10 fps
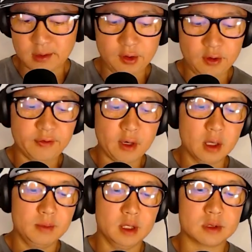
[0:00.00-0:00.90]
if you
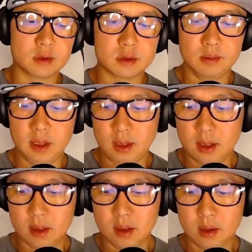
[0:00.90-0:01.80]
follow me on social
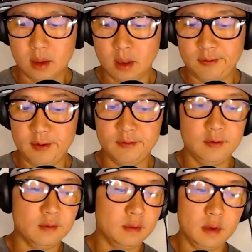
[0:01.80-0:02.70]
media, if you've
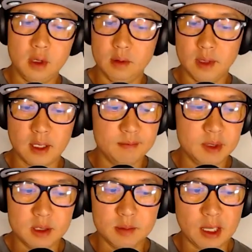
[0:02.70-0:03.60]
known that I've
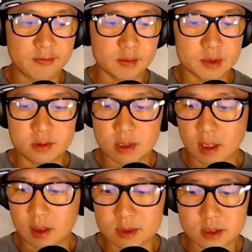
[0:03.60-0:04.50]
been deplatformed two
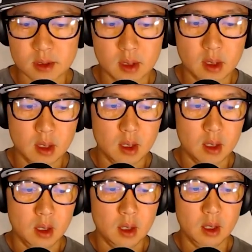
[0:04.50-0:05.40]
times,
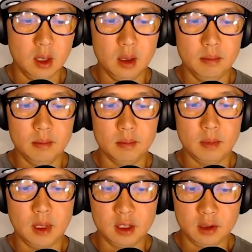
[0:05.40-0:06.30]
um,
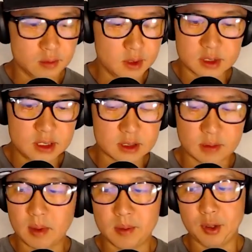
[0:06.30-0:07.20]
and you you see
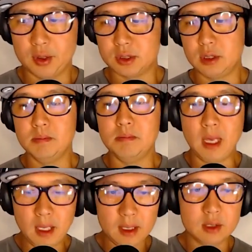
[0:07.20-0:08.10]
some of my posts, you
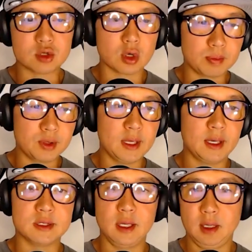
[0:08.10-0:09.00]
may interpret
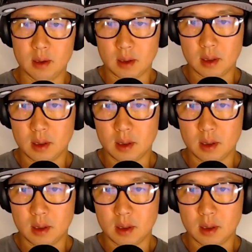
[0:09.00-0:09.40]
that as anger.